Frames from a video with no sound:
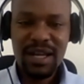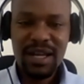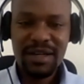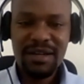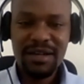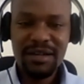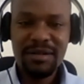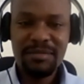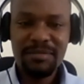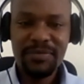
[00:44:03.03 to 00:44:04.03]
Like
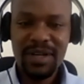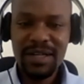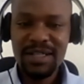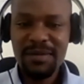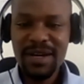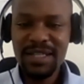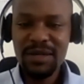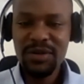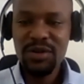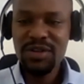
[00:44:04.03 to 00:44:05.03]
um, like I
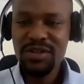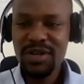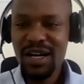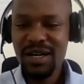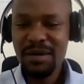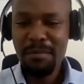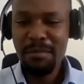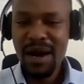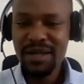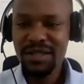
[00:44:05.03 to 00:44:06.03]
say, we don't track
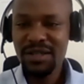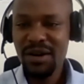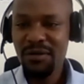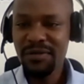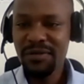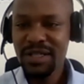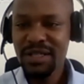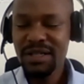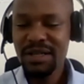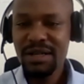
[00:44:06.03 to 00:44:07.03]
much of it,
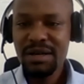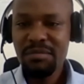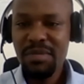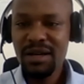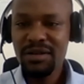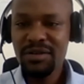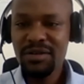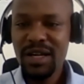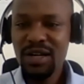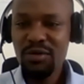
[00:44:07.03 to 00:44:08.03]
but
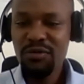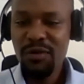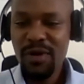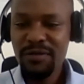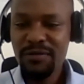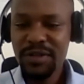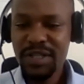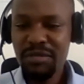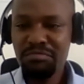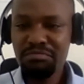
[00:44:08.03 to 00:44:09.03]
you can look forward for
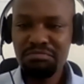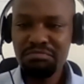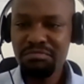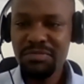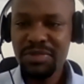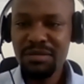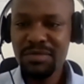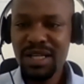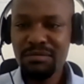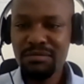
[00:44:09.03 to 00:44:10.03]
some some
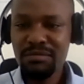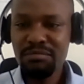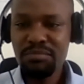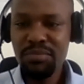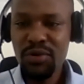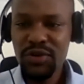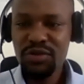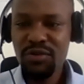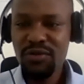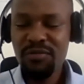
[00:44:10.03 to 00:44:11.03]
some
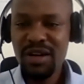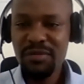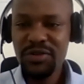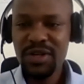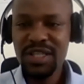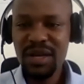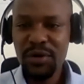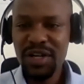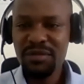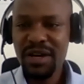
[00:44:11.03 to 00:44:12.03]
bullish move. But make sure it's
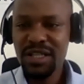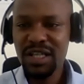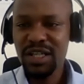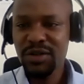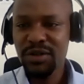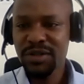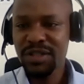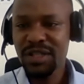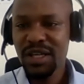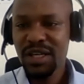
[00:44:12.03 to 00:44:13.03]
supported by
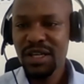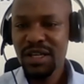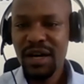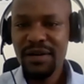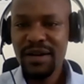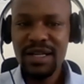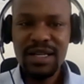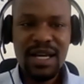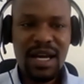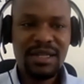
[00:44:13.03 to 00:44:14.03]
technicals.
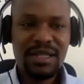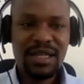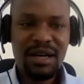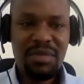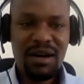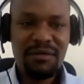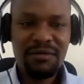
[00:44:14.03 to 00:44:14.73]
Currently, it's above.